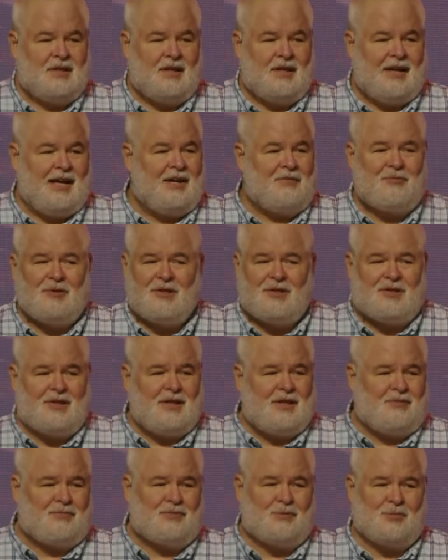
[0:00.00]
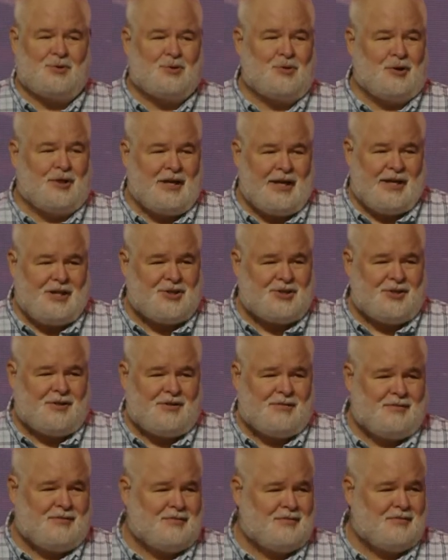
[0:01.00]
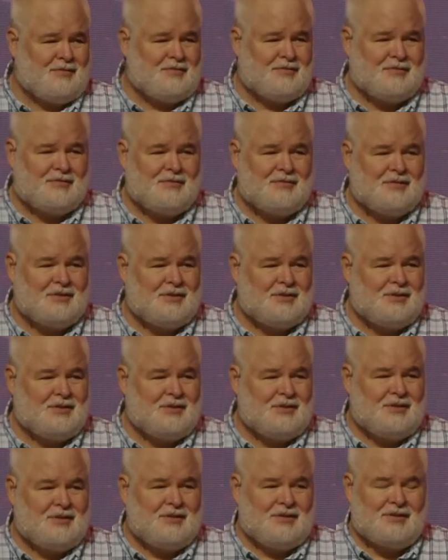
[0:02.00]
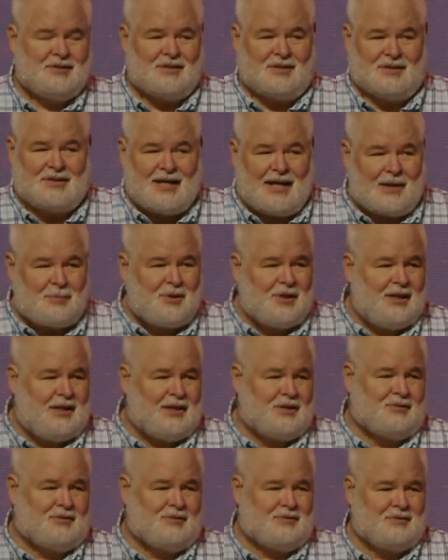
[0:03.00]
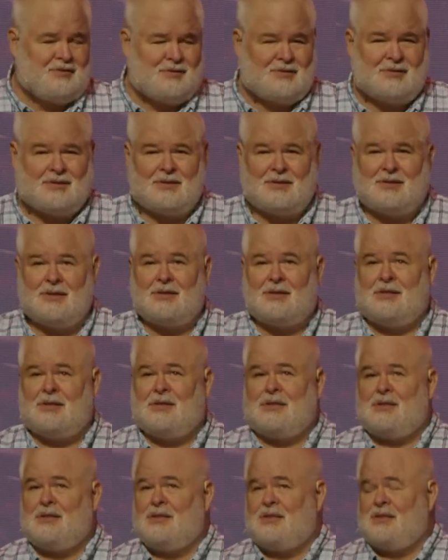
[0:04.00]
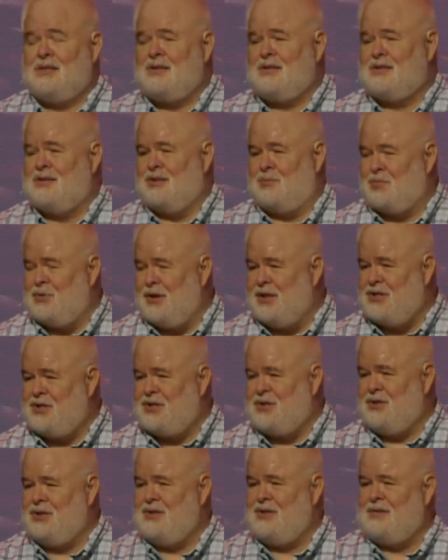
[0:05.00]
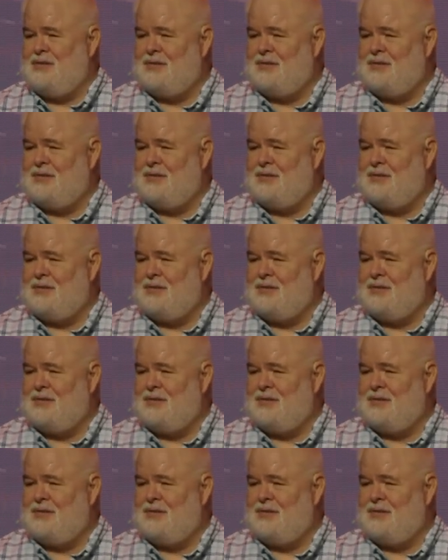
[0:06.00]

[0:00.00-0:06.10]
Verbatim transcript: Everything from creation to the tabernacle to the priesthood.